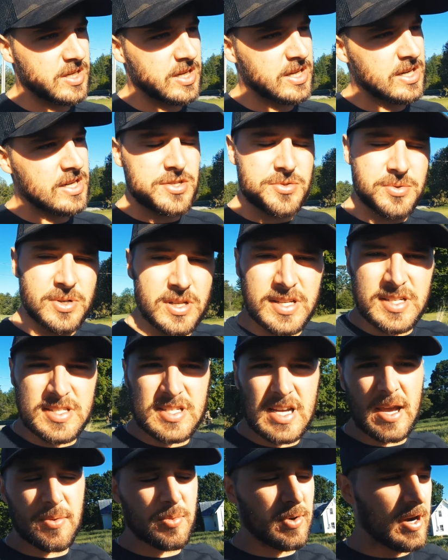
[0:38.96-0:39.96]
It is really
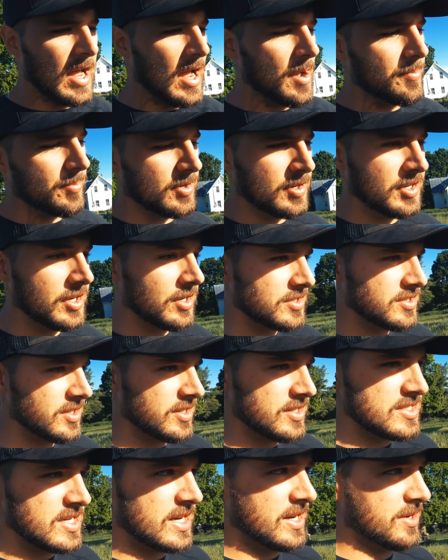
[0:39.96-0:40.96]
sad what happened here to
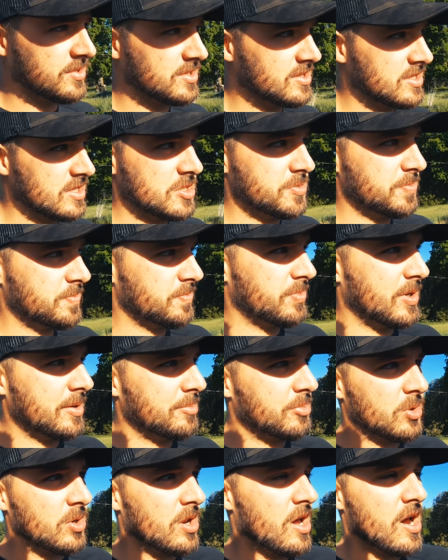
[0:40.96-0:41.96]
this house. These
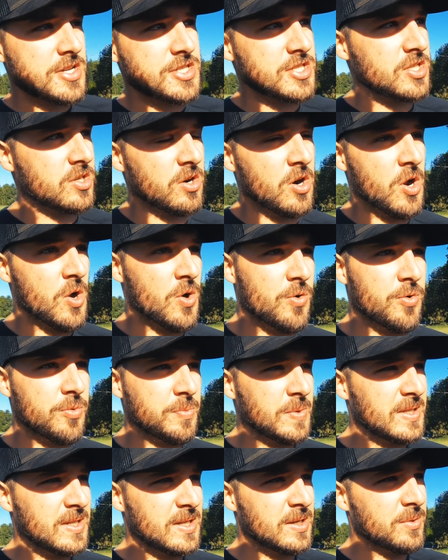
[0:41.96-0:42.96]
people lost their home.
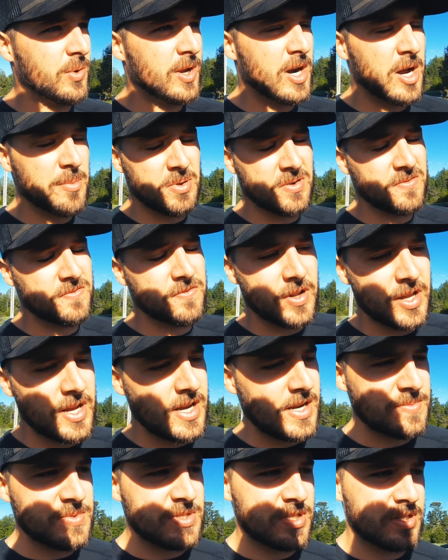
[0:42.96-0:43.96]
It went up in
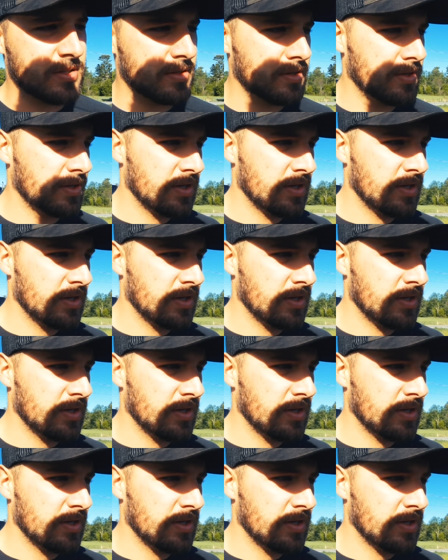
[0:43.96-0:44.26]
flames, and